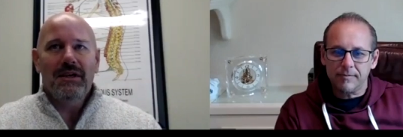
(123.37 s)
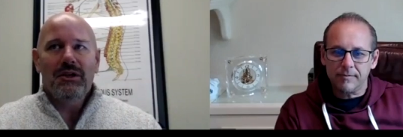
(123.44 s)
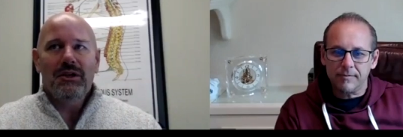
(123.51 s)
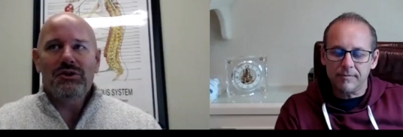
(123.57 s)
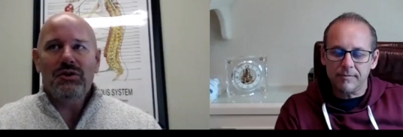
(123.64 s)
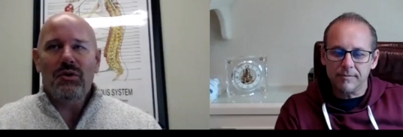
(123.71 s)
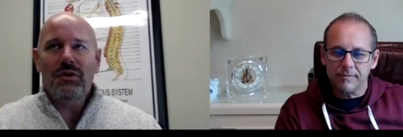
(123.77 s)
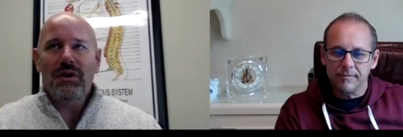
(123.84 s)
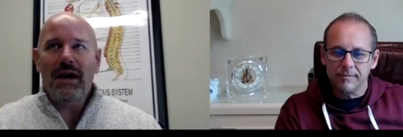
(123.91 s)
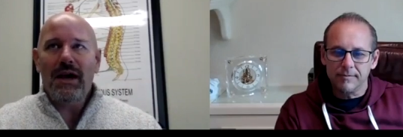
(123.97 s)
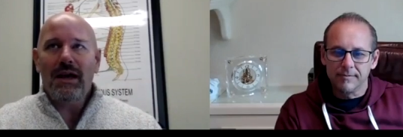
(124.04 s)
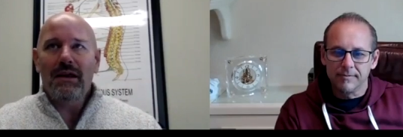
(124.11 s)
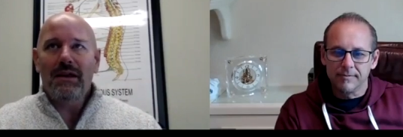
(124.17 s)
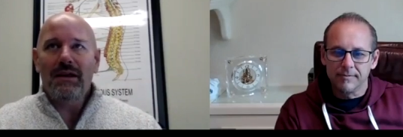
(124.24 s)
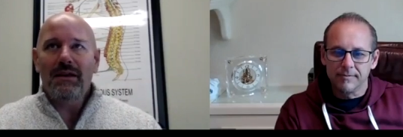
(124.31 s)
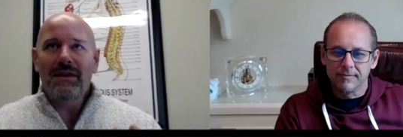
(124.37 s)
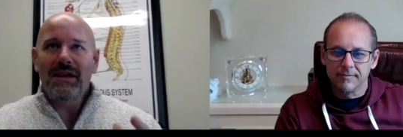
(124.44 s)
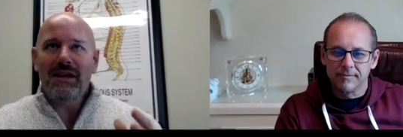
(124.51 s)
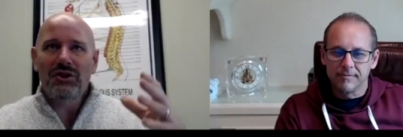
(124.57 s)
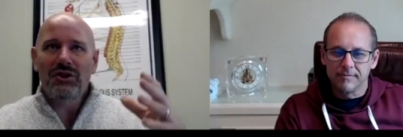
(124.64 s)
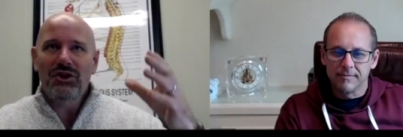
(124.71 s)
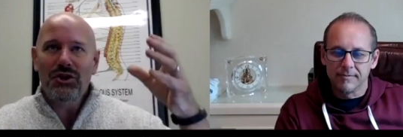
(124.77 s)
Speaker 1: so that
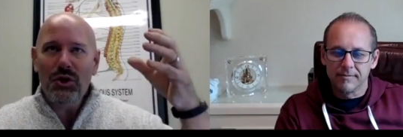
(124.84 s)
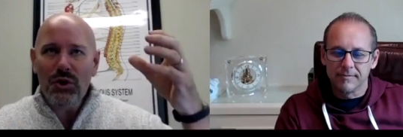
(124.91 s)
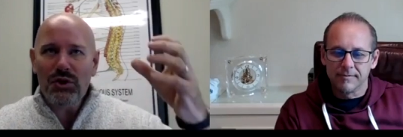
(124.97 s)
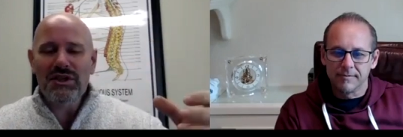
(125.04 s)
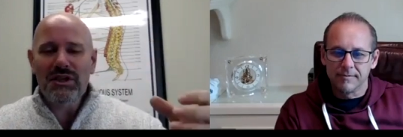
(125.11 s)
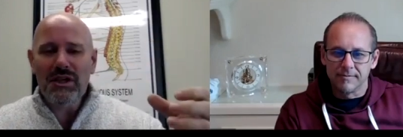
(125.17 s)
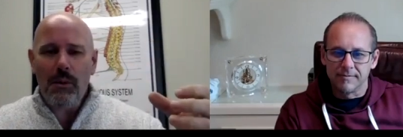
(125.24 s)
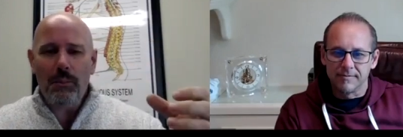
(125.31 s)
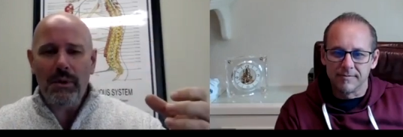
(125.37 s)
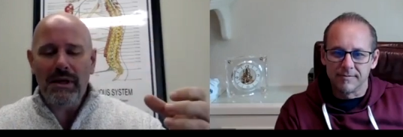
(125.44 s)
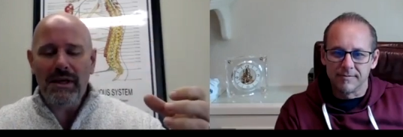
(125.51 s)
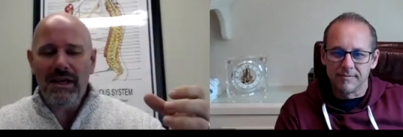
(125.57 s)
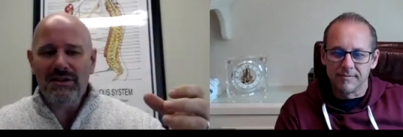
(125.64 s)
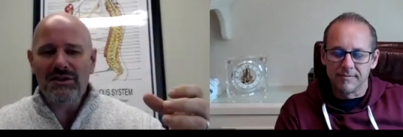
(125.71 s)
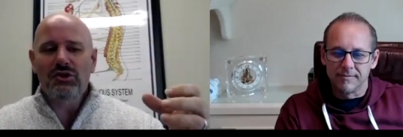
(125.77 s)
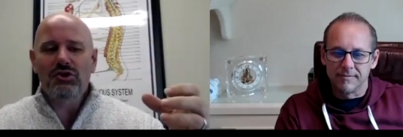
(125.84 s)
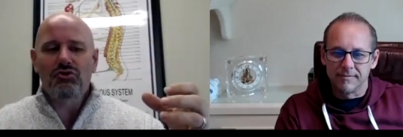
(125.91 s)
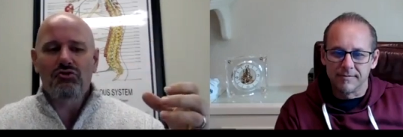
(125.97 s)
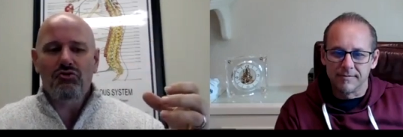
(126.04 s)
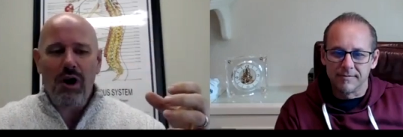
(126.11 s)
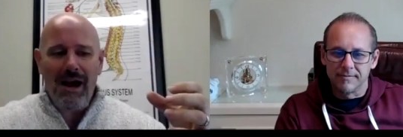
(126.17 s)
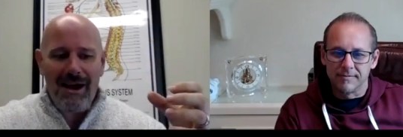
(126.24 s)
the insurance company
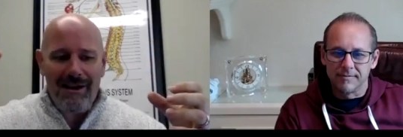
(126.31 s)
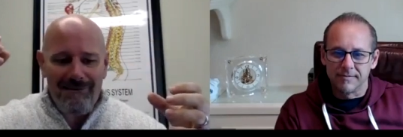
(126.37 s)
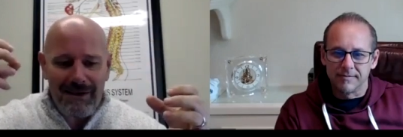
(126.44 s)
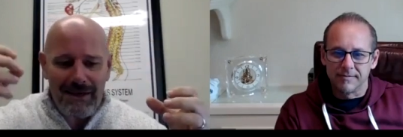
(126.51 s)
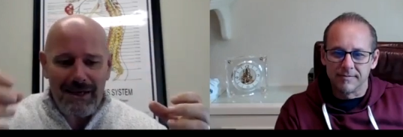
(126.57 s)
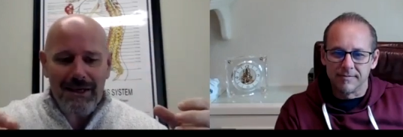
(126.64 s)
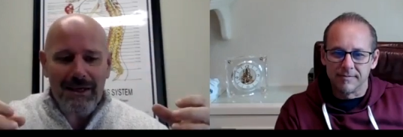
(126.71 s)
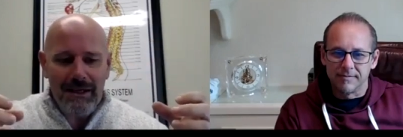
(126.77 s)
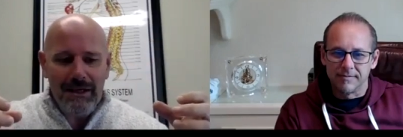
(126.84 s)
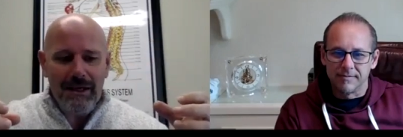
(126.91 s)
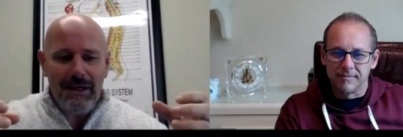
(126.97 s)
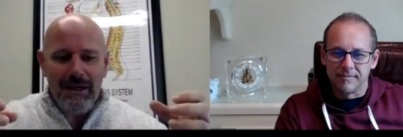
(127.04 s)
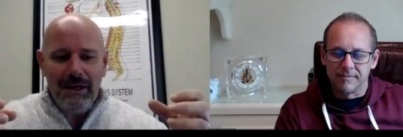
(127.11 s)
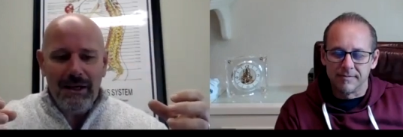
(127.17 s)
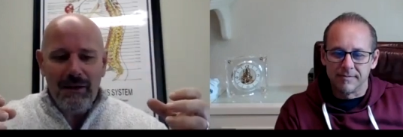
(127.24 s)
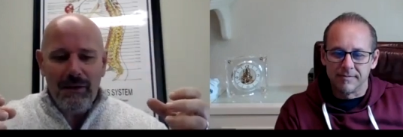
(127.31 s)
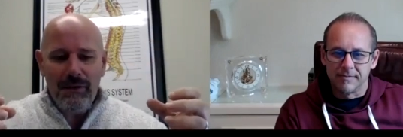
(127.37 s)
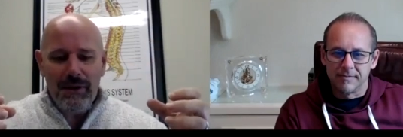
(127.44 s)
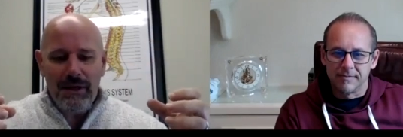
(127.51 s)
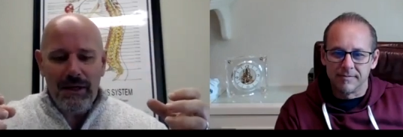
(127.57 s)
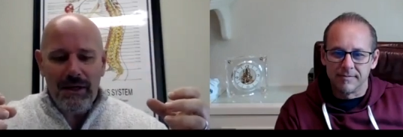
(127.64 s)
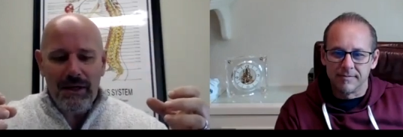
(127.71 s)
isn't driving
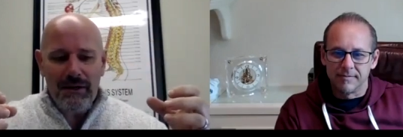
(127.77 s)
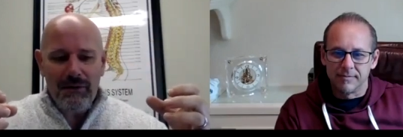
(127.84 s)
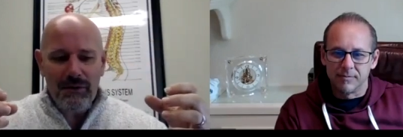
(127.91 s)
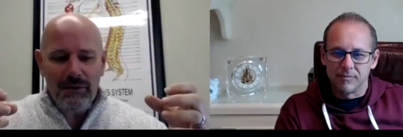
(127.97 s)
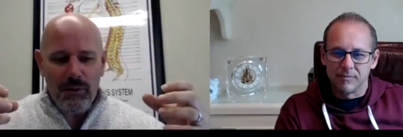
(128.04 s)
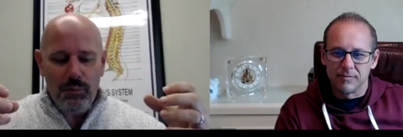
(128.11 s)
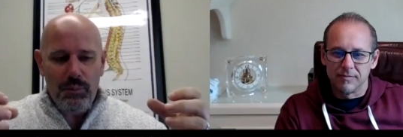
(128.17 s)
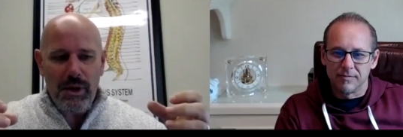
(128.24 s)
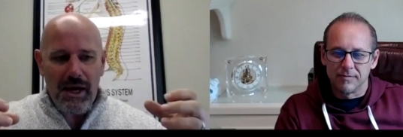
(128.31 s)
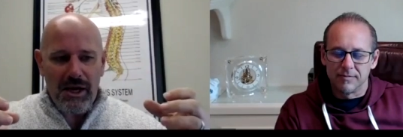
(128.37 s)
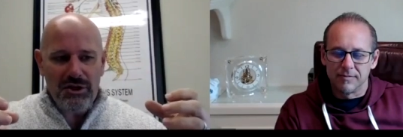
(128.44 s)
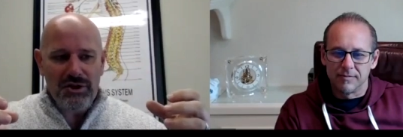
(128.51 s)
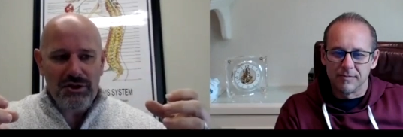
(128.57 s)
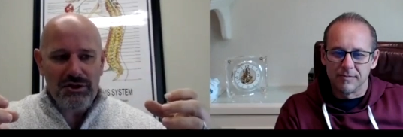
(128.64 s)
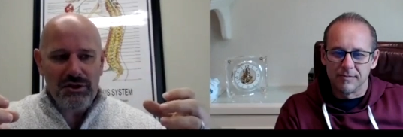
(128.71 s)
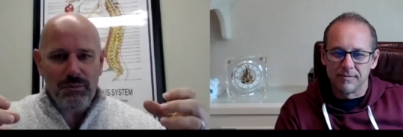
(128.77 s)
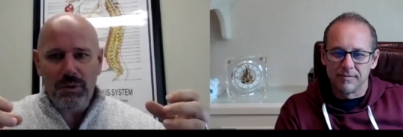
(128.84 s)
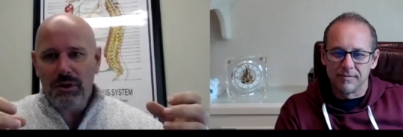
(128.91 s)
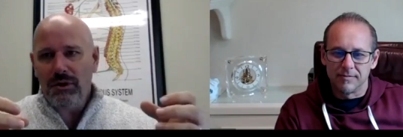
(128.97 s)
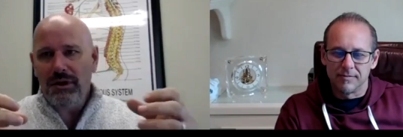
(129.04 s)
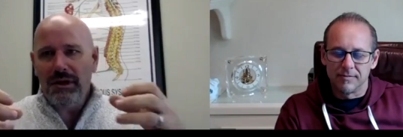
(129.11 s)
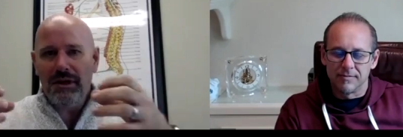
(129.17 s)
the the patient's
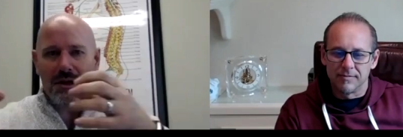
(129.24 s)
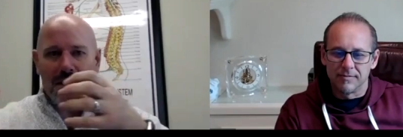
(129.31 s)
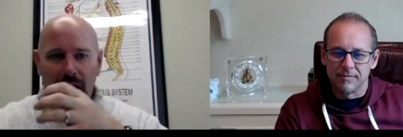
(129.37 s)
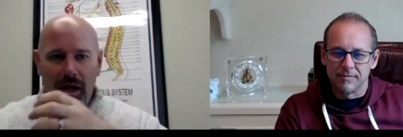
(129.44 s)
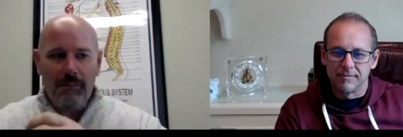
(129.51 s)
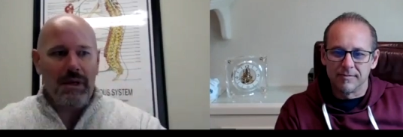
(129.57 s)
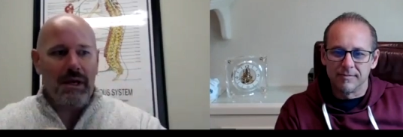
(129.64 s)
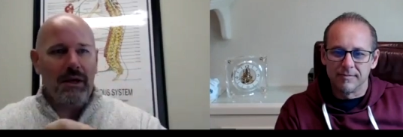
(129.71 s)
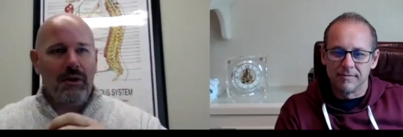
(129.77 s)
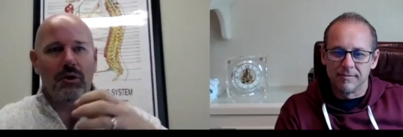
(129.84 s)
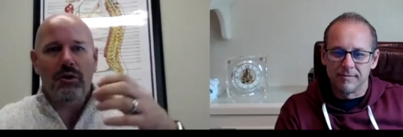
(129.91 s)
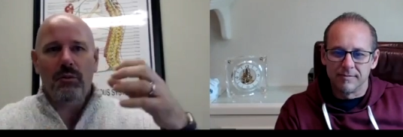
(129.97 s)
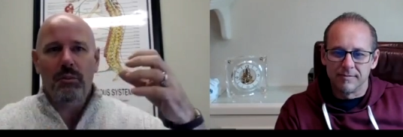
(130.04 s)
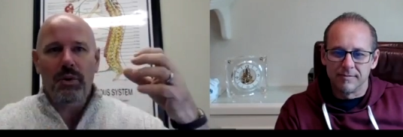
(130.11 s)
ability to come in or the